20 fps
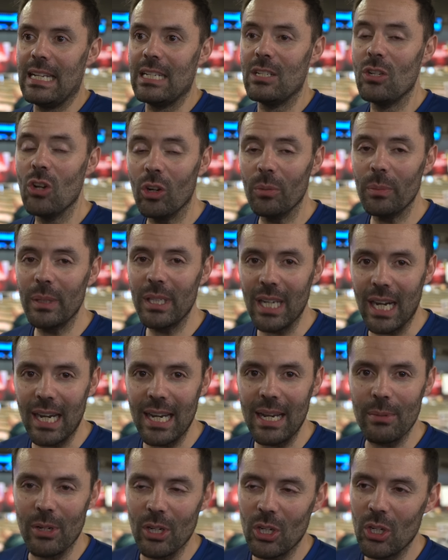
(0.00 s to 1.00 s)
Normally
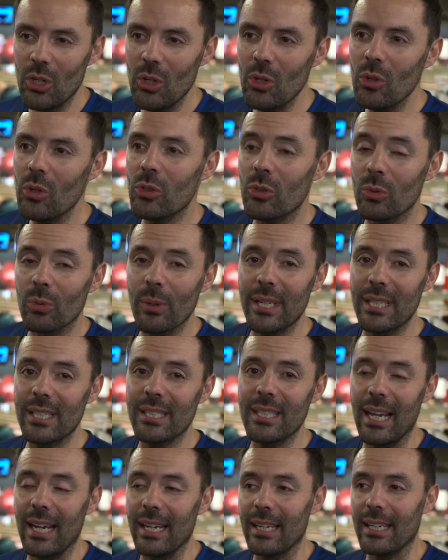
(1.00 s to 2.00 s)
I am a huge
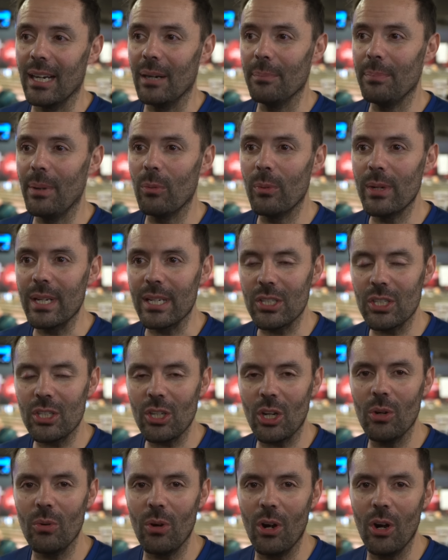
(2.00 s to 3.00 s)
risk taker, but we are
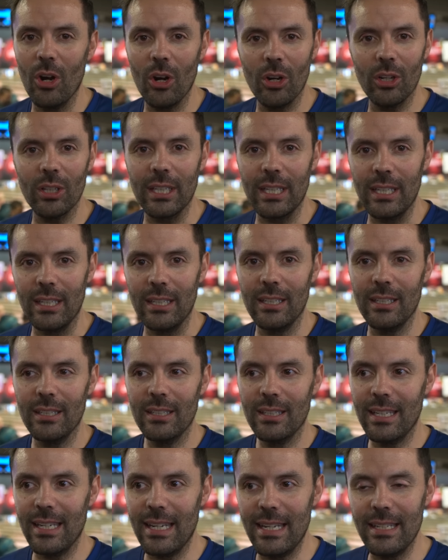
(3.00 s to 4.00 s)
so early
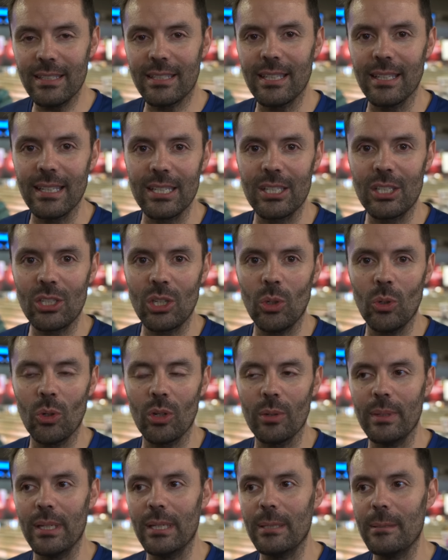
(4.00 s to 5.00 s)
into this
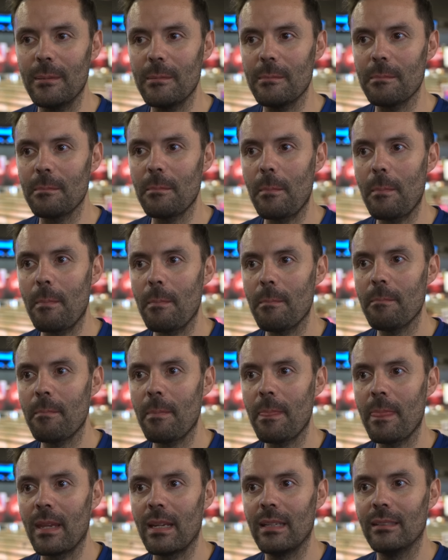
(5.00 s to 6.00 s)
tournament,
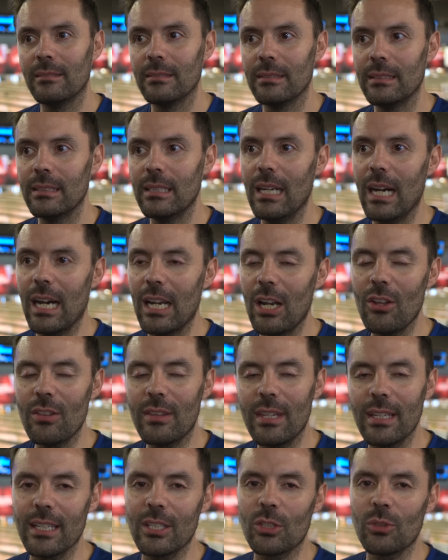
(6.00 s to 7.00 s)
I don't
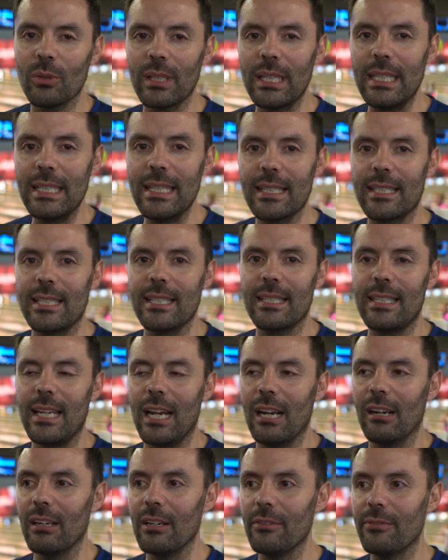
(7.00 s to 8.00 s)
think it's really
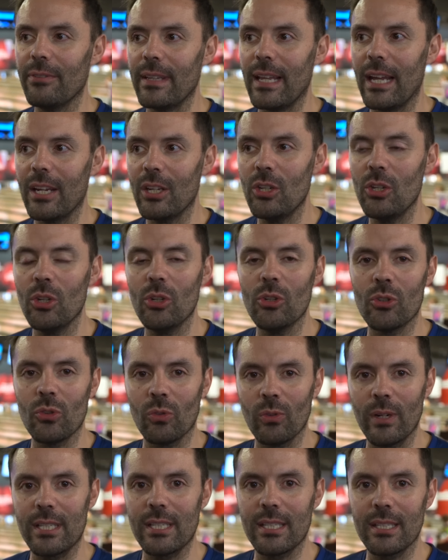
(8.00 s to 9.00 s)
necessary for that huge
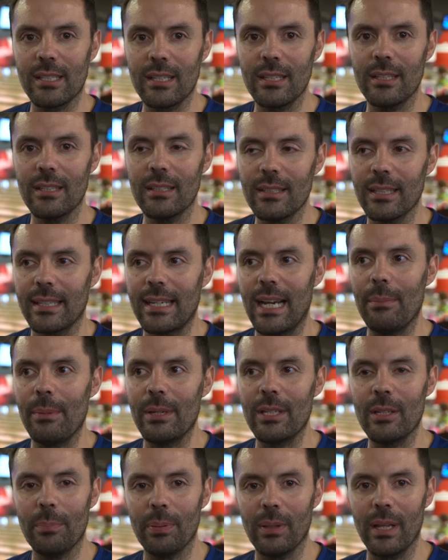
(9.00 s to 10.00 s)
risk to come
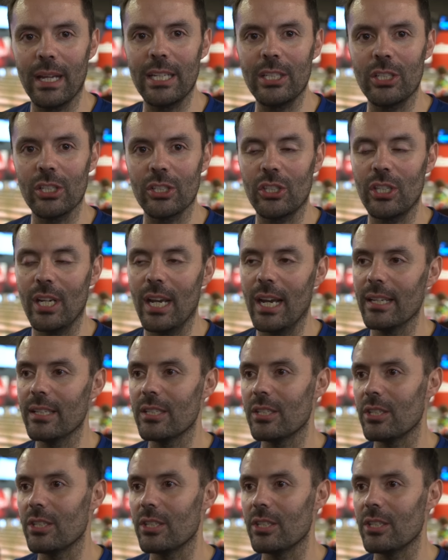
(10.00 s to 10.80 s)
into play just yet.